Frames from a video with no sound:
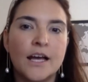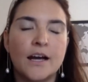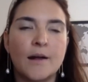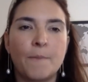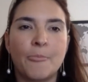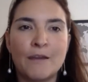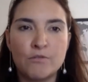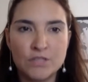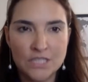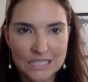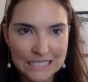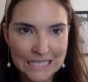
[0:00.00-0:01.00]
that
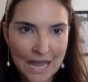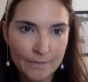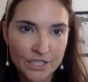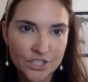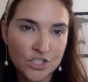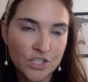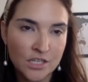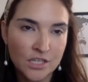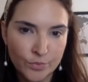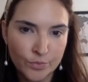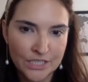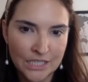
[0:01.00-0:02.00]
was established in
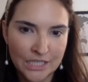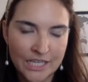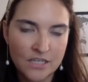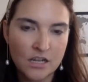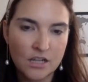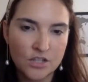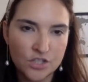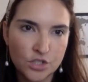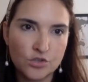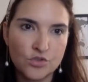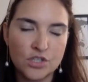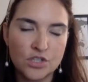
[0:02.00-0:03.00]
the Brazilian
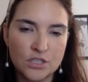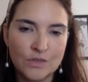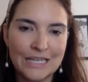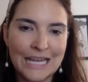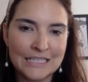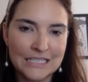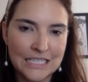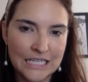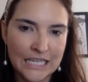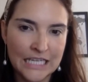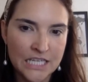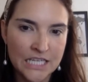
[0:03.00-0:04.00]
constitution, so in
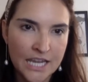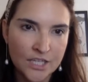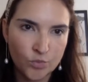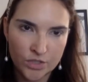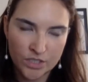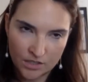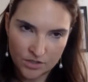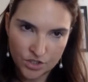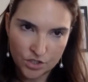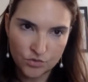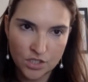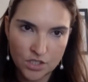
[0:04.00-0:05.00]
1988 when the
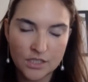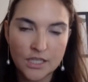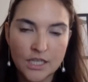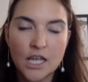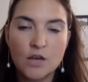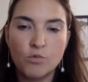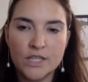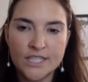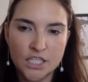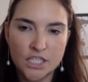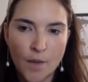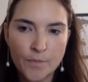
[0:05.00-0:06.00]
constitution was
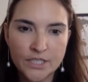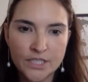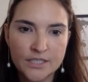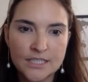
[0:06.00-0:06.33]
adopted.